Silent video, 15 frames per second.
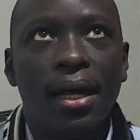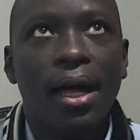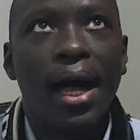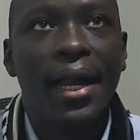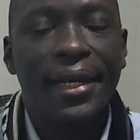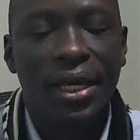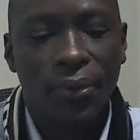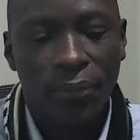
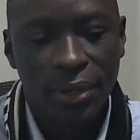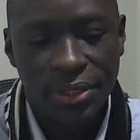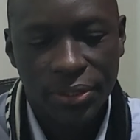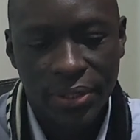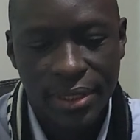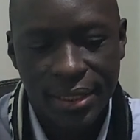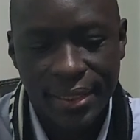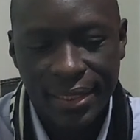harder
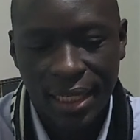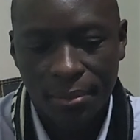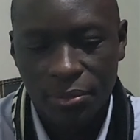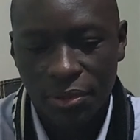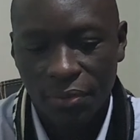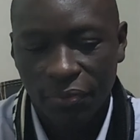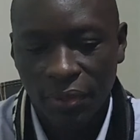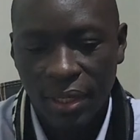questions in
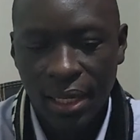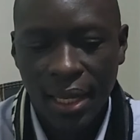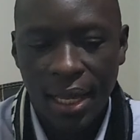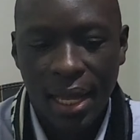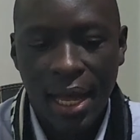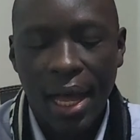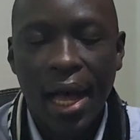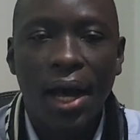terms of,
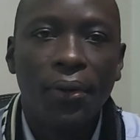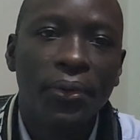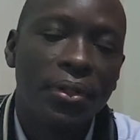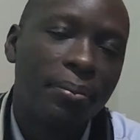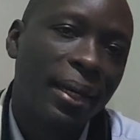how do